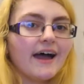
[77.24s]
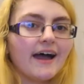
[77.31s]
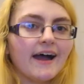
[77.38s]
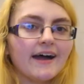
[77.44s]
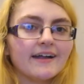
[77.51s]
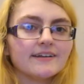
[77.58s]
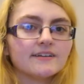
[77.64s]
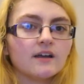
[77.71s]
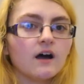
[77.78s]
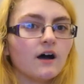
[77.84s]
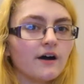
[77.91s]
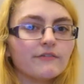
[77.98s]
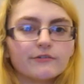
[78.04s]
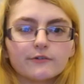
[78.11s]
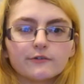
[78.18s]
And
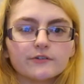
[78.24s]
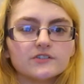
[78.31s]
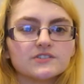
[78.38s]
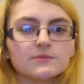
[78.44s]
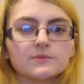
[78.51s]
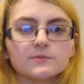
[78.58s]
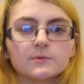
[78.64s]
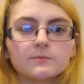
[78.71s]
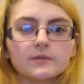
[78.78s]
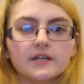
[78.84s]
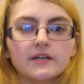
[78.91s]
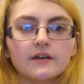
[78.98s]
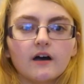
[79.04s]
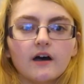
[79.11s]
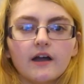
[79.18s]
half the reviews on them will
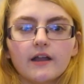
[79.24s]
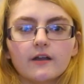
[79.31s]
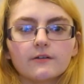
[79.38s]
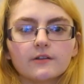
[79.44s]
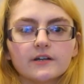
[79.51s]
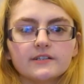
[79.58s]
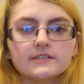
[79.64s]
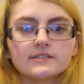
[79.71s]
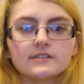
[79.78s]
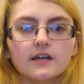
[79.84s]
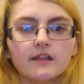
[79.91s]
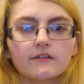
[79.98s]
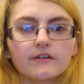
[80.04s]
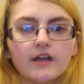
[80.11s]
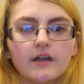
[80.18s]
be, I don't like this
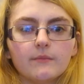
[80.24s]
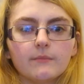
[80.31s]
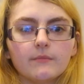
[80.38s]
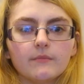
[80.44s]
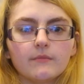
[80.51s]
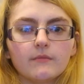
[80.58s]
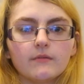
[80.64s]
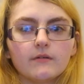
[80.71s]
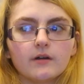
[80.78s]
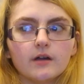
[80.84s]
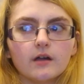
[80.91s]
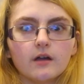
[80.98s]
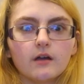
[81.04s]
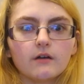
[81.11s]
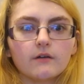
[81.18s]
style of game.
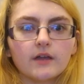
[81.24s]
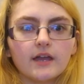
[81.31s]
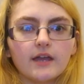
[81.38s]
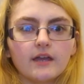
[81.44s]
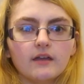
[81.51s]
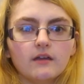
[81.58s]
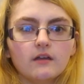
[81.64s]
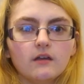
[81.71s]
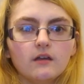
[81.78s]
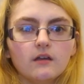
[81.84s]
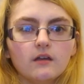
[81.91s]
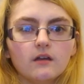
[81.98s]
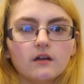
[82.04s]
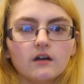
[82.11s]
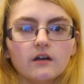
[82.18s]
Okay,
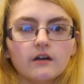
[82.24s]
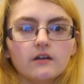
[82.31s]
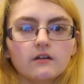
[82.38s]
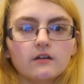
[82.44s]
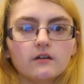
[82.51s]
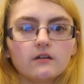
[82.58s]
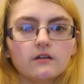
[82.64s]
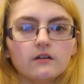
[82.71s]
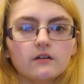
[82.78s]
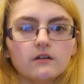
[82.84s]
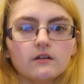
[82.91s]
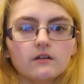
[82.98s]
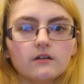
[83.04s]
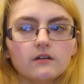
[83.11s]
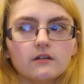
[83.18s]
I do.
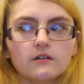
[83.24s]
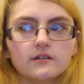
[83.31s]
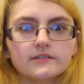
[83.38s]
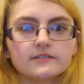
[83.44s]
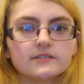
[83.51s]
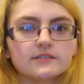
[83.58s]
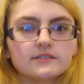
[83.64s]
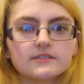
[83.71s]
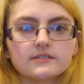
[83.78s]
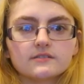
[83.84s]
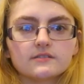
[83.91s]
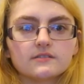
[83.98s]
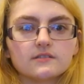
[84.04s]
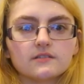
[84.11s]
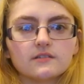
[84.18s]
This
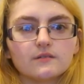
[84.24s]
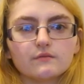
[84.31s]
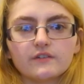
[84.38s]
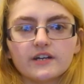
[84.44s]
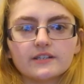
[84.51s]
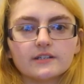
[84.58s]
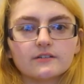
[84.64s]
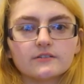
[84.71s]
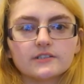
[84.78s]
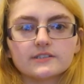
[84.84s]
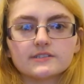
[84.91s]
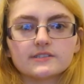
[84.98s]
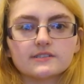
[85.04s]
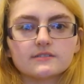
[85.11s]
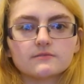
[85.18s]
isn't valid
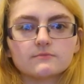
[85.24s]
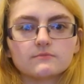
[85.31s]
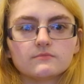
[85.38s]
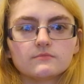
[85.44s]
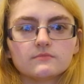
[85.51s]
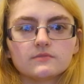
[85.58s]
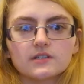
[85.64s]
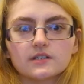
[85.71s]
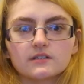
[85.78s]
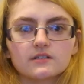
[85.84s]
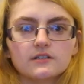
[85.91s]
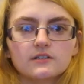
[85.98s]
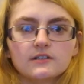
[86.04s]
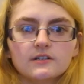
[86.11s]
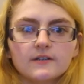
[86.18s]
criticism.
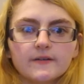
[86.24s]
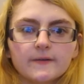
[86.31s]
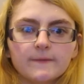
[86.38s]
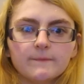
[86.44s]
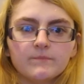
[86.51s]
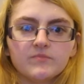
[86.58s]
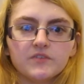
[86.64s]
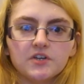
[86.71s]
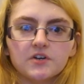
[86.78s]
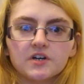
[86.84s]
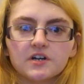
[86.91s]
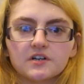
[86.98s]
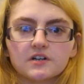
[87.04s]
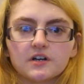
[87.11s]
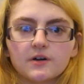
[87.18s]
You
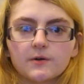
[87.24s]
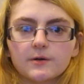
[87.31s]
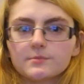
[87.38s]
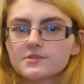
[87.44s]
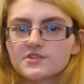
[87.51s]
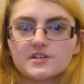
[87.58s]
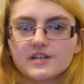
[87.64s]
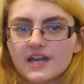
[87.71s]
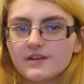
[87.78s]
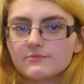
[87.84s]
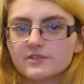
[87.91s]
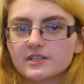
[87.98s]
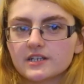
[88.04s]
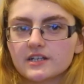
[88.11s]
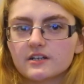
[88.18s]
can't go up to a
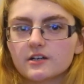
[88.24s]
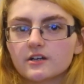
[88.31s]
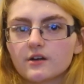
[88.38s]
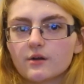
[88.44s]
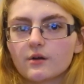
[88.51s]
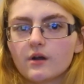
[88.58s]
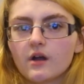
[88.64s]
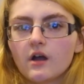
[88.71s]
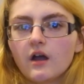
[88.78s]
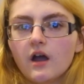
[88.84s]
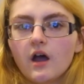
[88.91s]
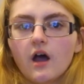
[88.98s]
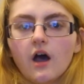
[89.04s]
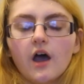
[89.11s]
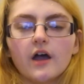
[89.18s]
game review and go,
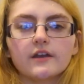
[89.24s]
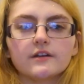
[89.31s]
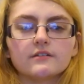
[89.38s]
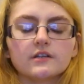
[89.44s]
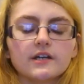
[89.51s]
I don't